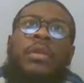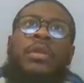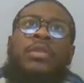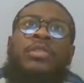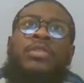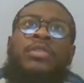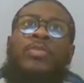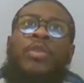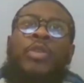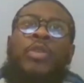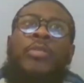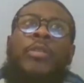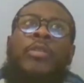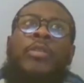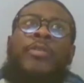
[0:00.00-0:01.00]
Jamal
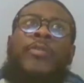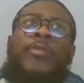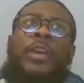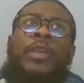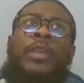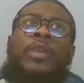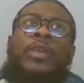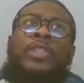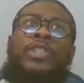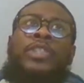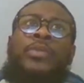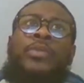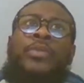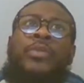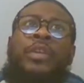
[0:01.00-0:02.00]
Murray fadeaway
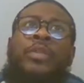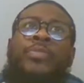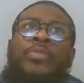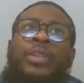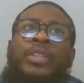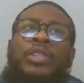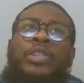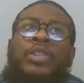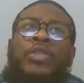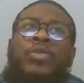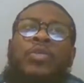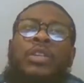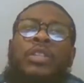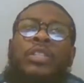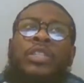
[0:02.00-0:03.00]
jumper under pressure, no
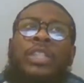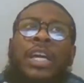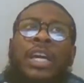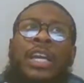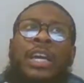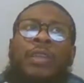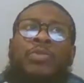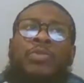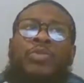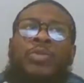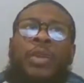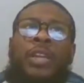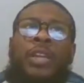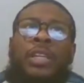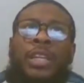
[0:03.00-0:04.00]
good. Shot clock was
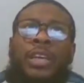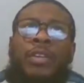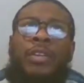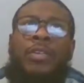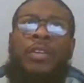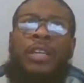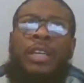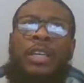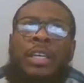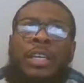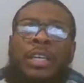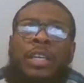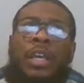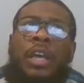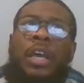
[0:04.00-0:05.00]
running down, couldn't get
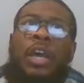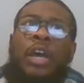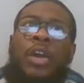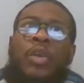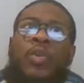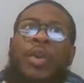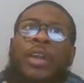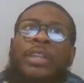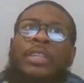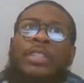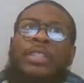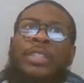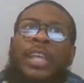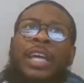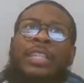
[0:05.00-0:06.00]
a quality
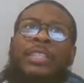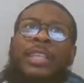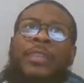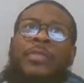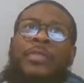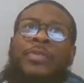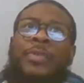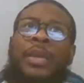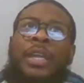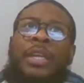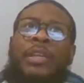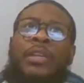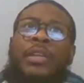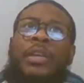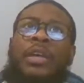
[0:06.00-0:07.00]
shot. Terrence Mann
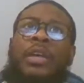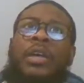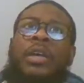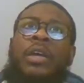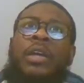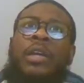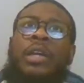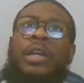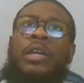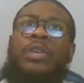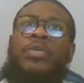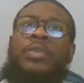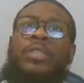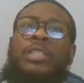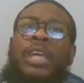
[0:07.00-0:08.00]
looking
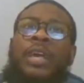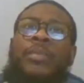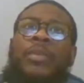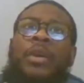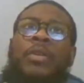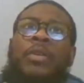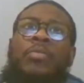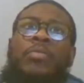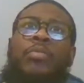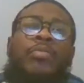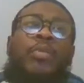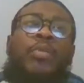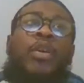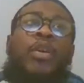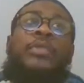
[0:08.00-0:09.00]
to attack
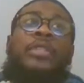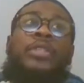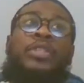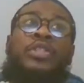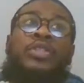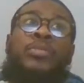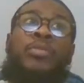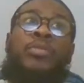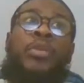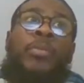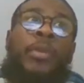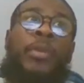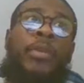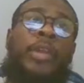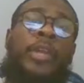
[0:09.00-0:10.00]
Jamal
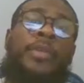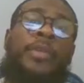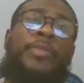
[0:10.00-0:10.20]
Murray.